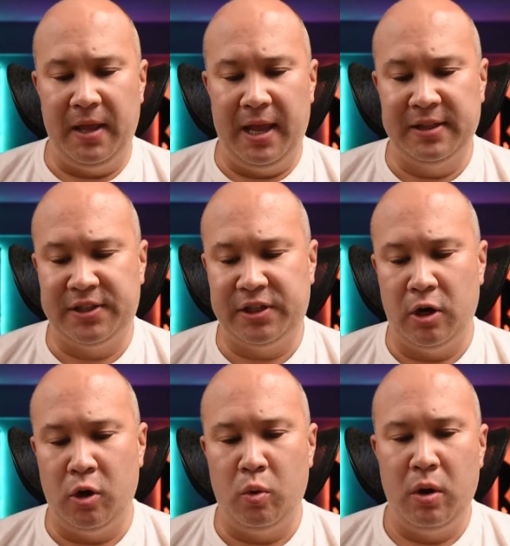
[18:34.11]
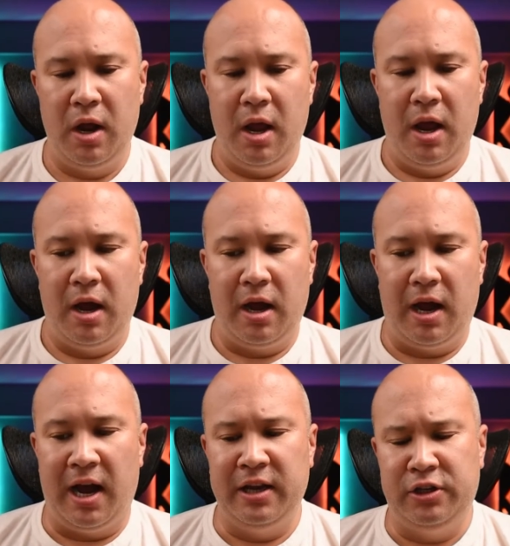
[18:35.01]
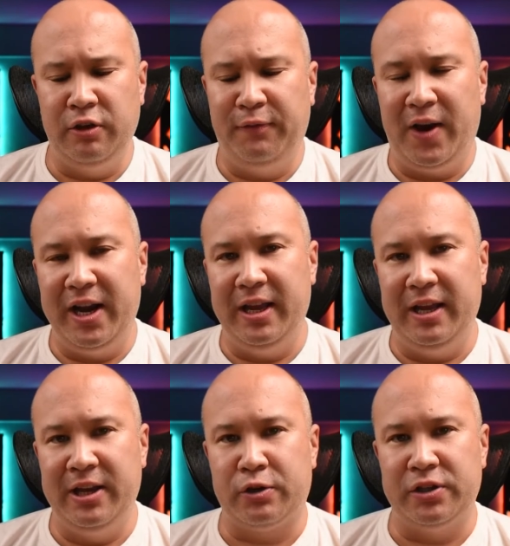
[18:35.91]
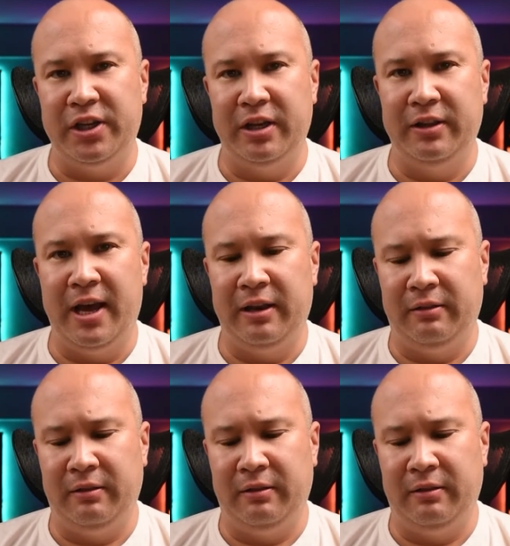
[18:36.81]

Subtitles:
And so I do find it interesting that